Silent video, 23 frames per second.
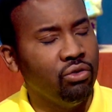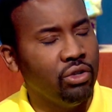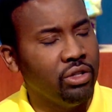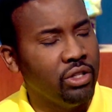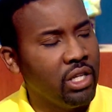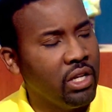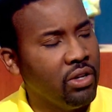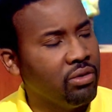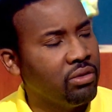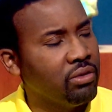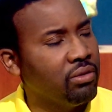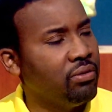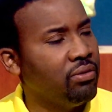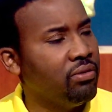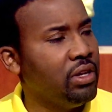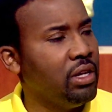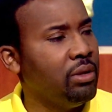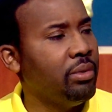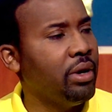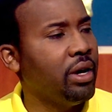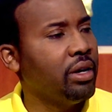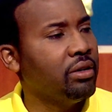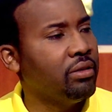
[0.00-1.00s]
receive some
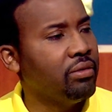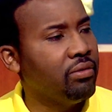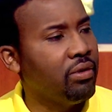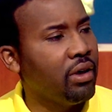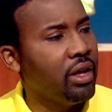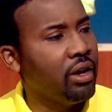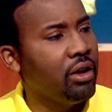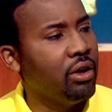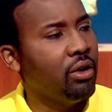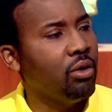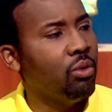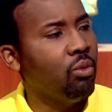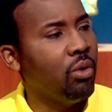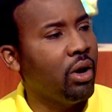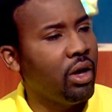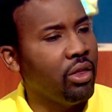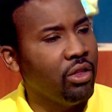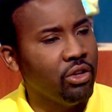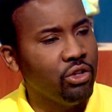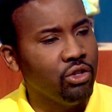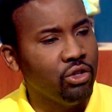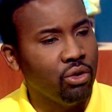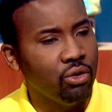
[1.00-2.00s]
feedback to find out
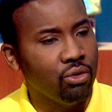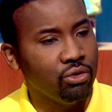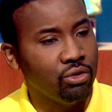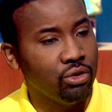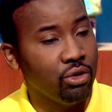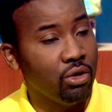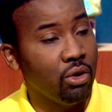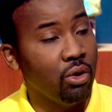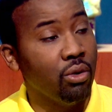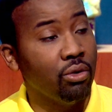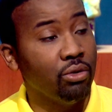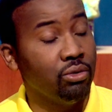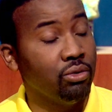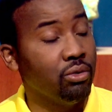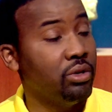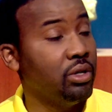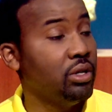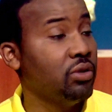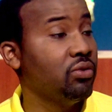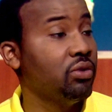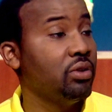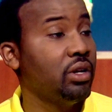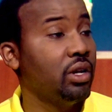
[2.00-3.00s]
why they chose to go into a
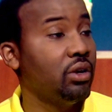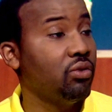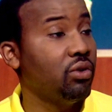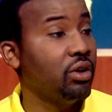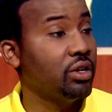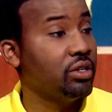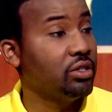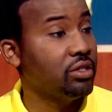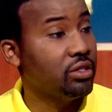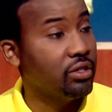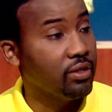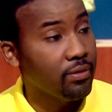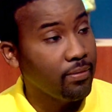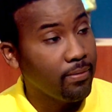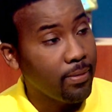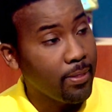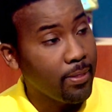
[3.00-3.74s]
different direction.